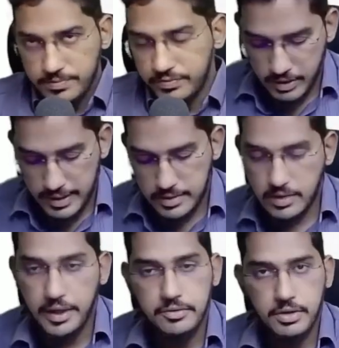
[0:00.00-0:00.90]
So let us
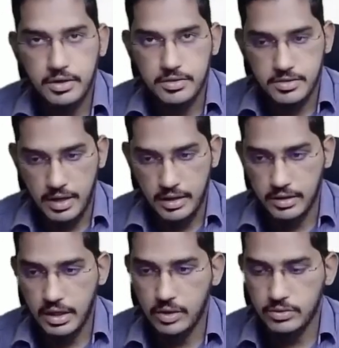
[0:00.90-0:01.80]
try to understand
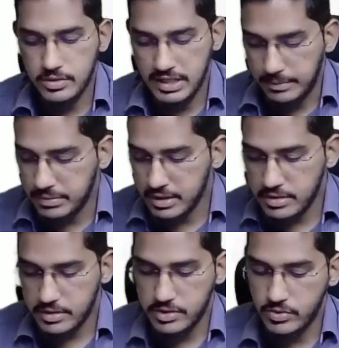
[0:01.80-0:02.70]
how this sampling
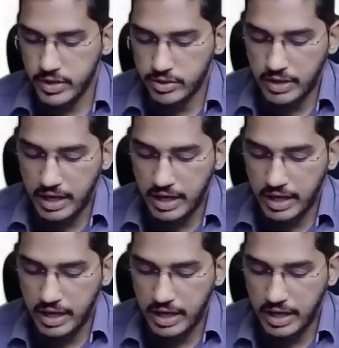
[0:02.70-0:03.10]
risk is going to